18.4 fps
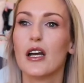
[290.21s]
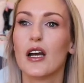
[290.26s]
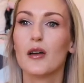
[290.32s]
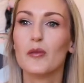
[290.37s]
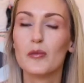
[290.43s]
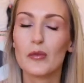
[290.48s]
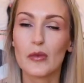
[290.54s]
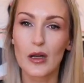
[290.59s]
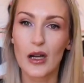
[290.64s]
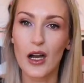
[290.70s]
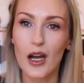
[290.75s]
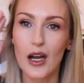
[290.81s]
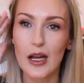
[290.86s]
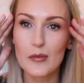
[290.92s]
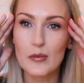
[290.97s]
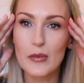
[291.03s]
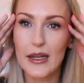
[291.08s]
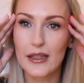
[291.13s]
um,
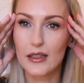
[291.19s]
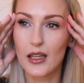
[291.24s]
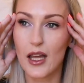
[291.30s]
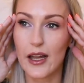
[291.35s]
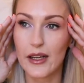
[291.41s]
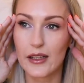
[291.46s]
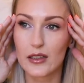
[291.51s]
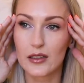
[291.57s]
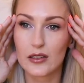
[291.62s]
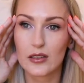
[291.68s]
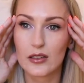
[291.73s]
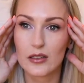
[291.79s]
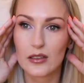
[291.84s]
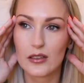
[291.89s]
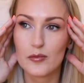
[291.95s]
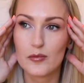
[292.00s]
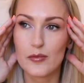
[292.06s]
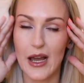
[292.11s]
I'm at like
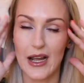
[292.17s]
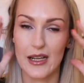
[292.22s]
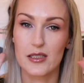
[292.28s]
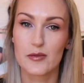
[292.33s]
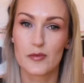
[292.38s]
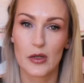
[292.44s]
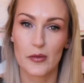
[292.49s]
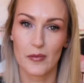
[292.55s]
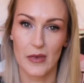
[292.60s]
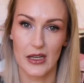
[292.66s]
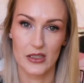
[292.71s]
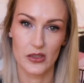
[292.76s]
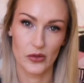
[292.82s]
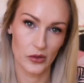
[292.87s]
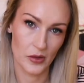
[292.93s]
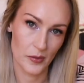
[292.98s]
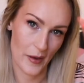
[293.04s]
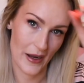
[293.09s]
maximum
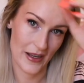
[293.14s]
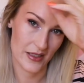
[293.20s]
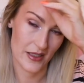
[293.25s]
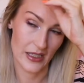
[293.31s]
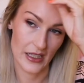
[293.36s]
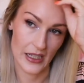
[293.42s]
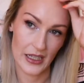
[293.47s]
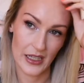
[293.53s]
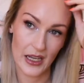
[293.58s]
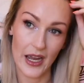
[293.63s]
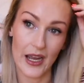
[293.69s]
mental capacity.